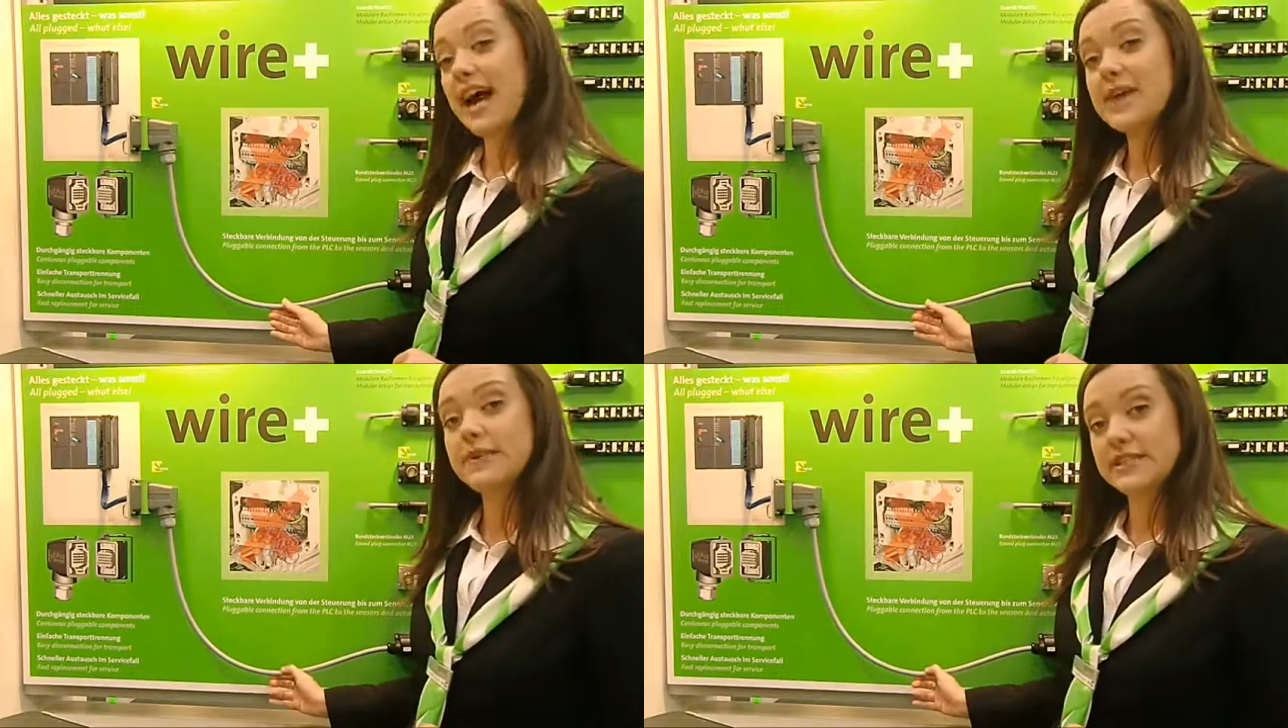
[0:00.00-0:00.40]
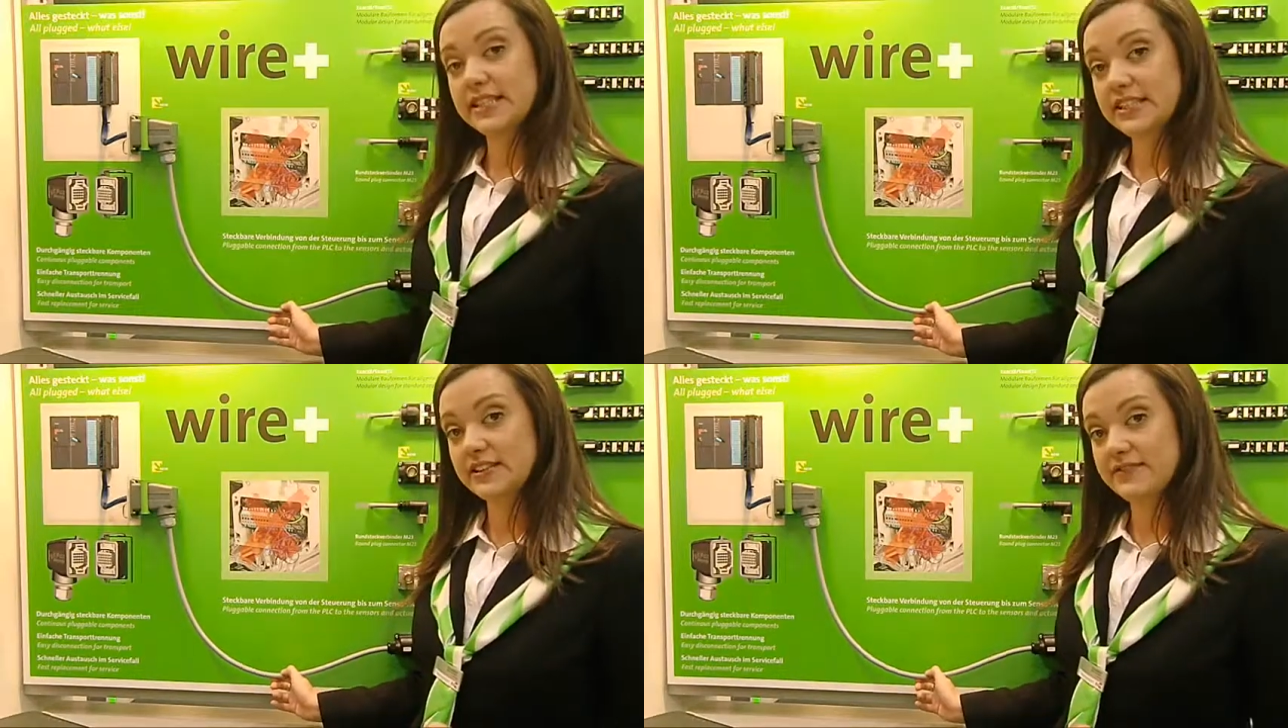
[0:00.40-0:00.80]

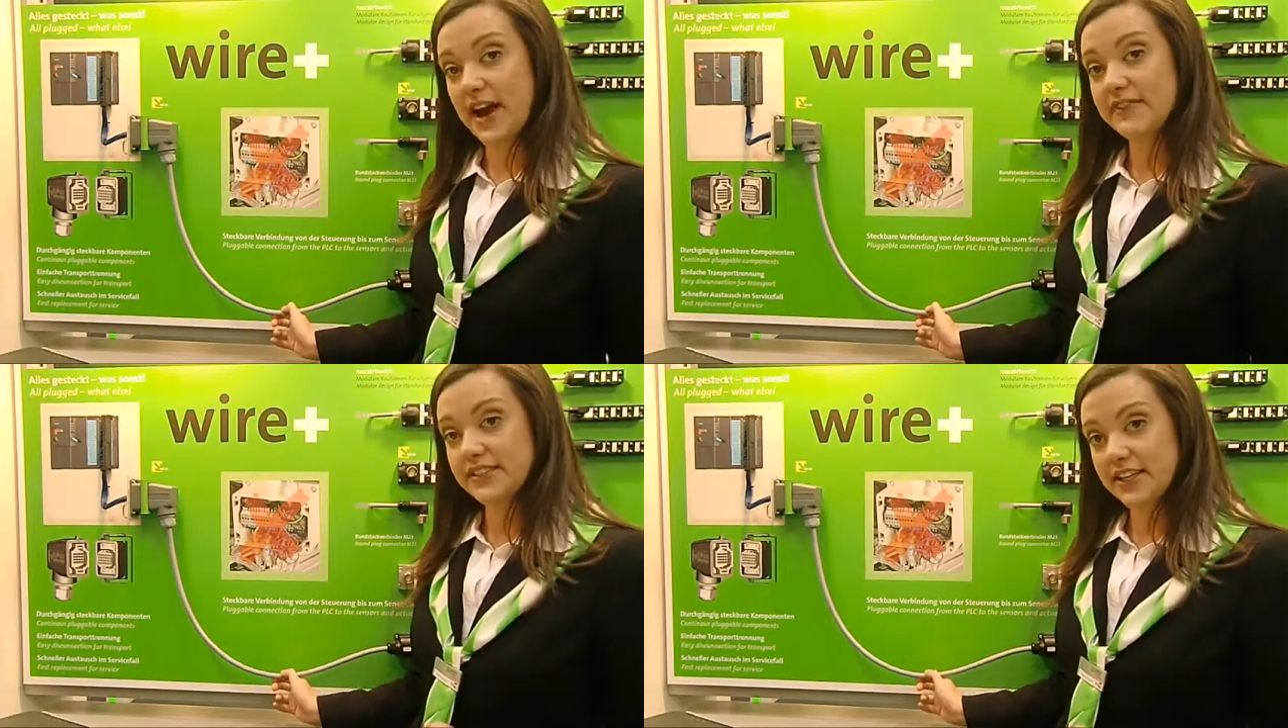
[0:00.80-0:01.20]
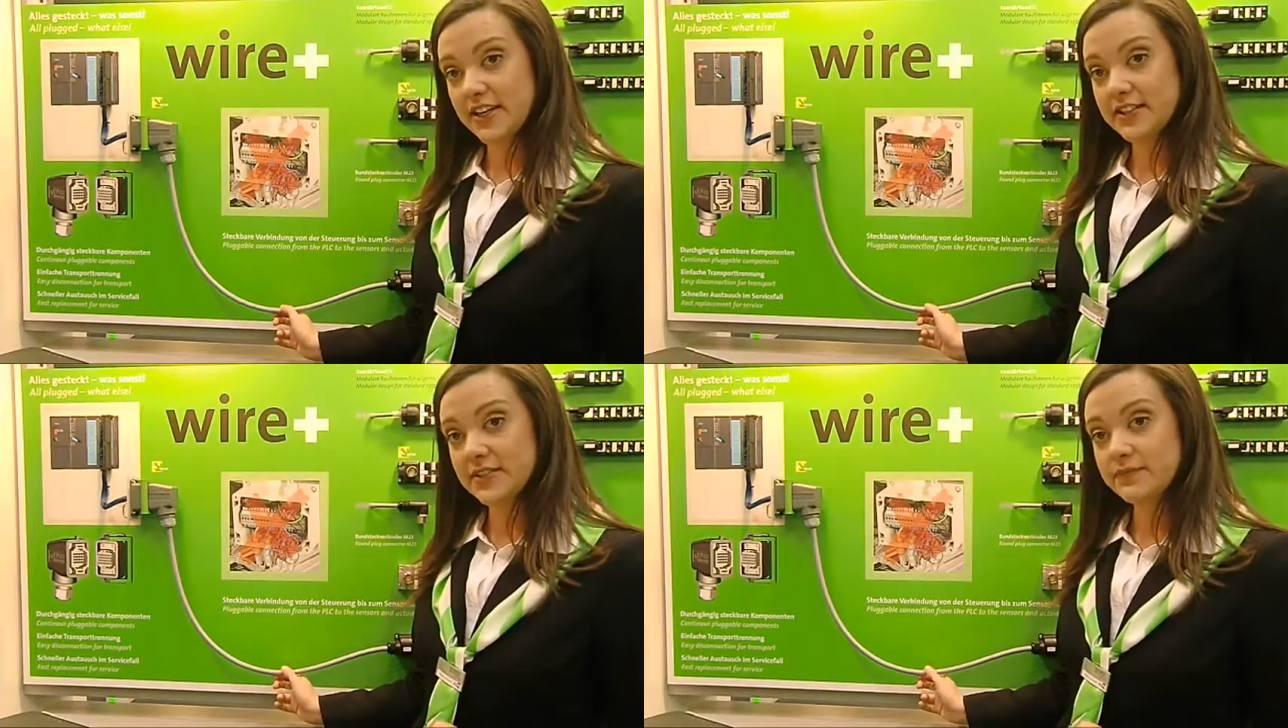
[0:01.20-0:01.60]
IP65
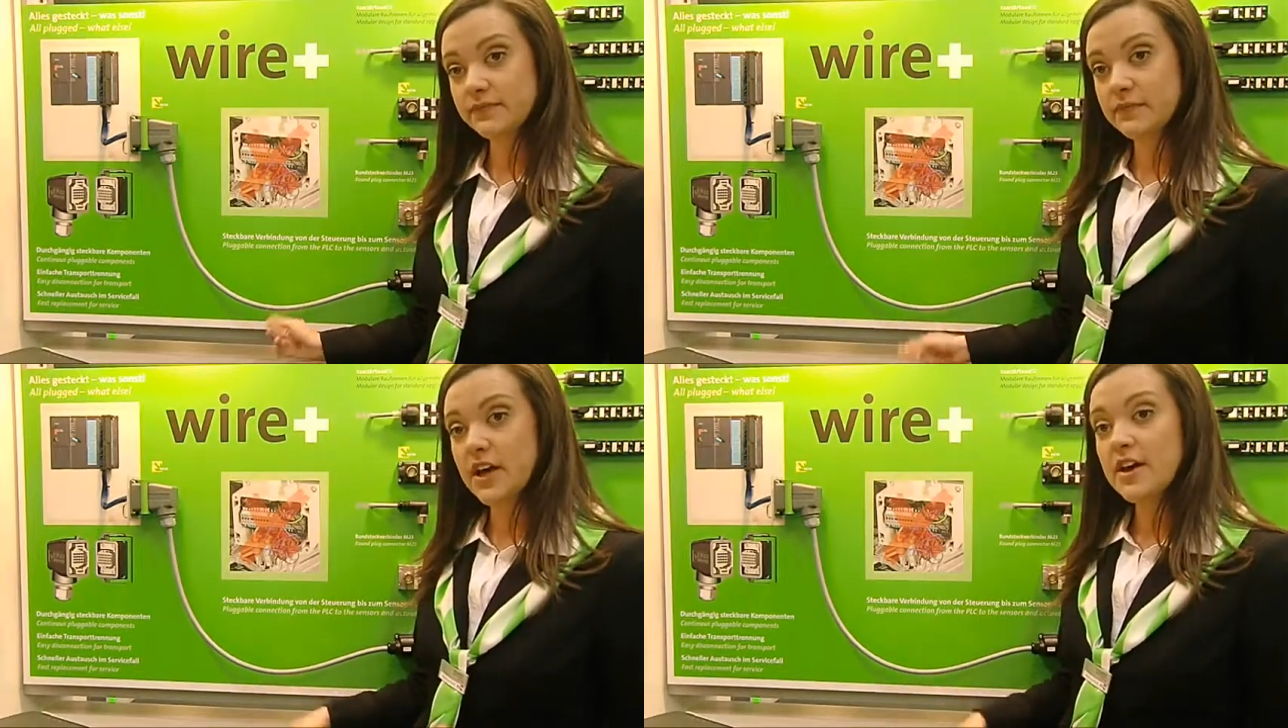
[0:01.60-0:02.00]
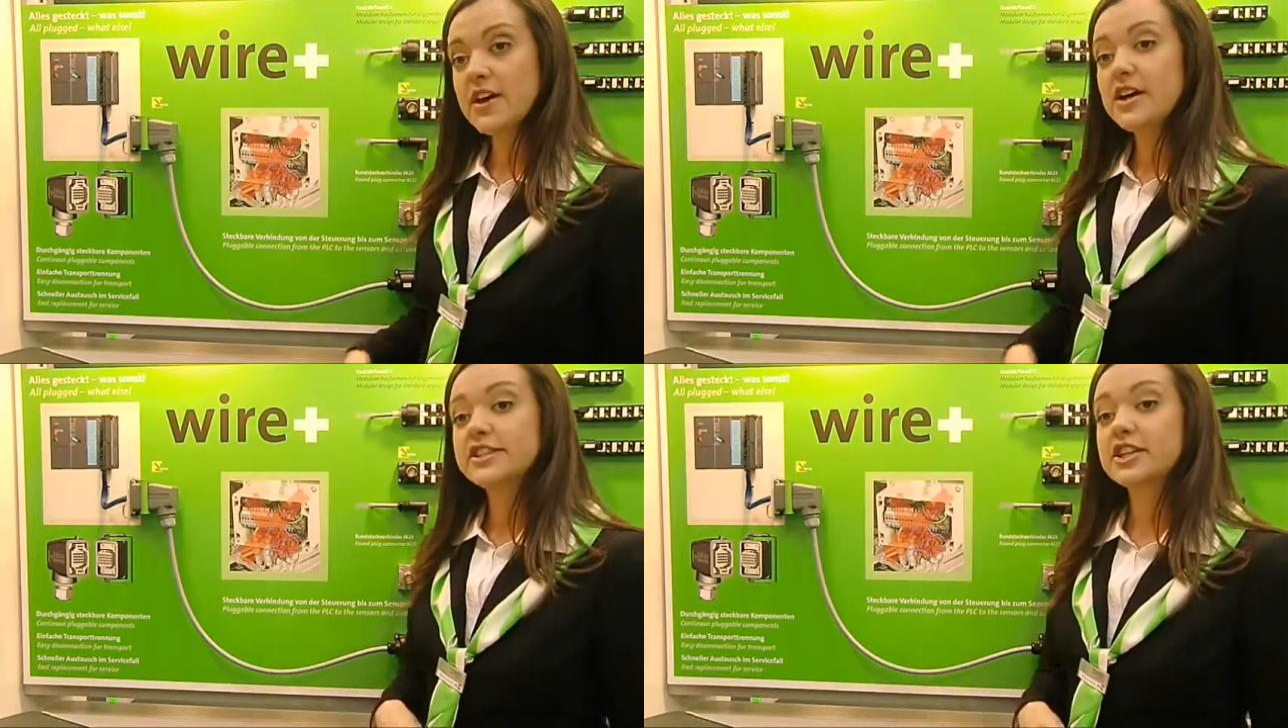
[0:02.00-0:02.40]
sealed.
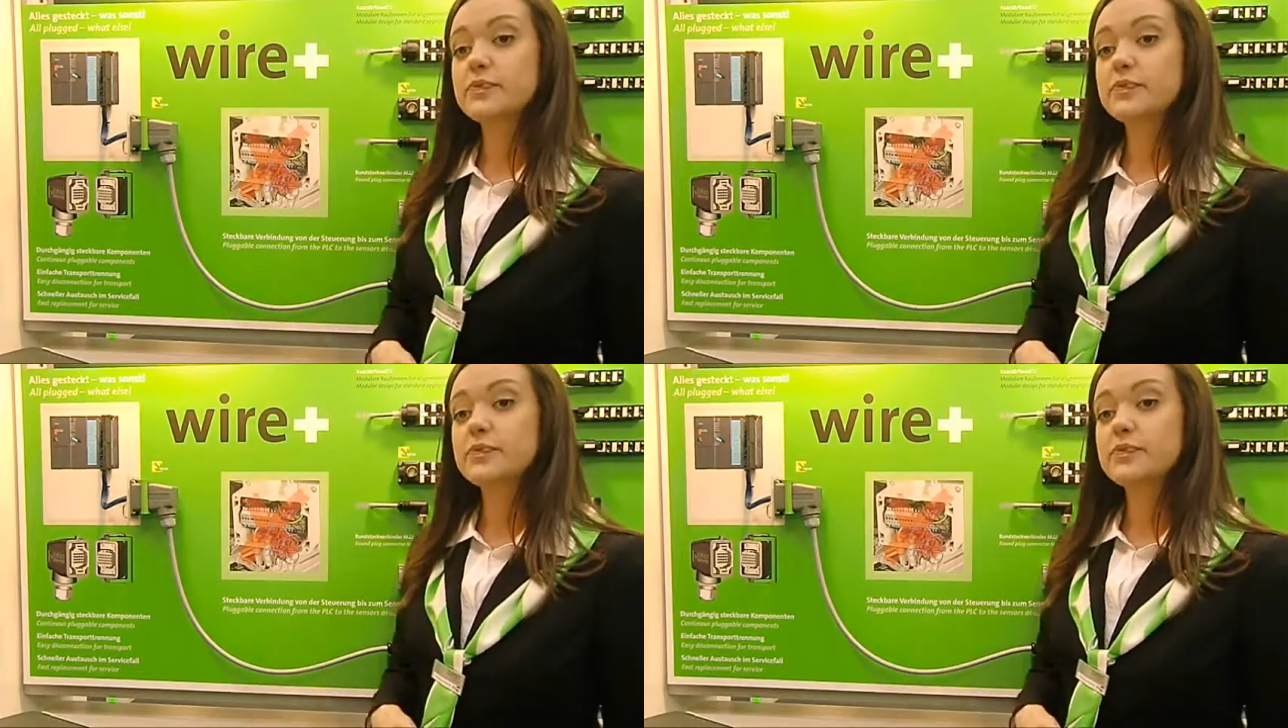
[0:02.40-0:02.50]
To